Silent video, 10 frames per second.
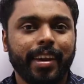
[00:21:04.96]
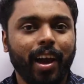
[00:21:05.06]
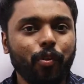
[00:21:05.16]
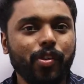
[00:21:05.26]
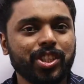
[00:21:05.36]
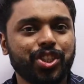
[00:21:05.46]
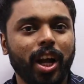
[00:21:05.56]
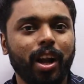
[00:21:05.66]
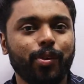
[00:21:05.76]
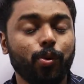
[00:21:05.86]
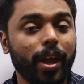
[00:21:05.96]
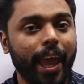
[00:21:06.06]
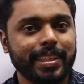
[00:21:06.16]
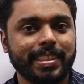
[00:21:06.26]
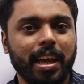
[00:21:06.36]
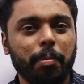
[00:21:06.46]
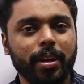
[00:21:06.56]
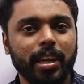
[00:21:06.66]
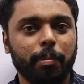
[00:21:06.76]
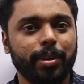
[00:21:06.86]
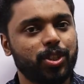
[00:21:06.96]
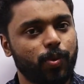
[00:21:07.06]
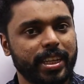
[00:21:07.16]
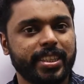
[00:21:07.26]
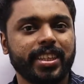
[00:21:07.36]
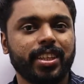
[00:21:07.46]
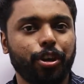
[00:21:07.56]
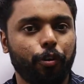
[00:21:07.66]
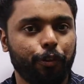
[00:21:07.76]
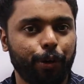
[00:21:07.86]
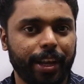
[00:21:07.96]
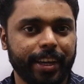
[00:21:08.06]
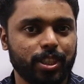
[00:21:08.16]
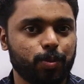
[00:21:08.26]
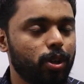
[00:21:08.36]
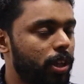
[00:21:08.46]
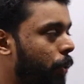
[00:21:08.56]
Now we shall do example number 23 of your textbook. The